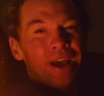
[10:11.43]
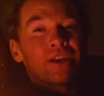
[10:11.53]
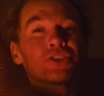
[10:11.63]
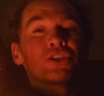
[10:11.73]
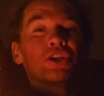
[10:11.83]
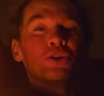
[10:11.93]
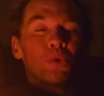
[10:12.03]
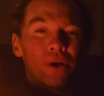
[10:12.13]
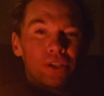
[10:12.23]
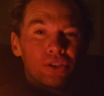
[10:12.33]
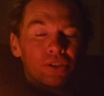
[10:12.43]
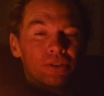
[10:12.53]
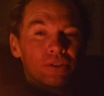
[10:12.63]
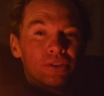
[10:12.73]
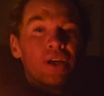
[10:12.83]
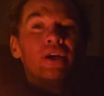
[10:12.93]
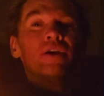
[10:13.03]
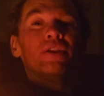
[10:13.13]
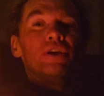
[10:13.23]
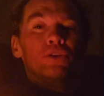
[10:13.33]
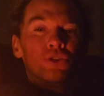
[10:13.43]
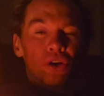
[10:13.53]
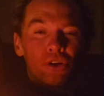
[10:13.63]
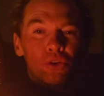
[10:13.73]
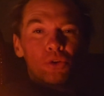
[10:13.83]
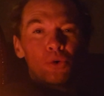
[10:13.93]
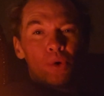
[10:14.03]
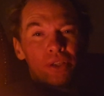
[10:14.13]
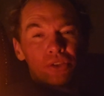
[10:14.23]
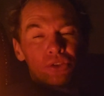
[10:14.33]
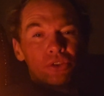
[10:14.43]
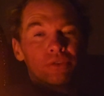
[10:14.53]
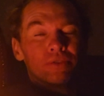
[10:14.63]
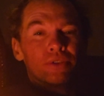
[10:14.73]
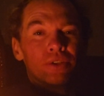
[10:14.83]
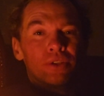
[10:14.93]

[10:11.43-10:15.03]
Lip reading: Asking questions. the eternal question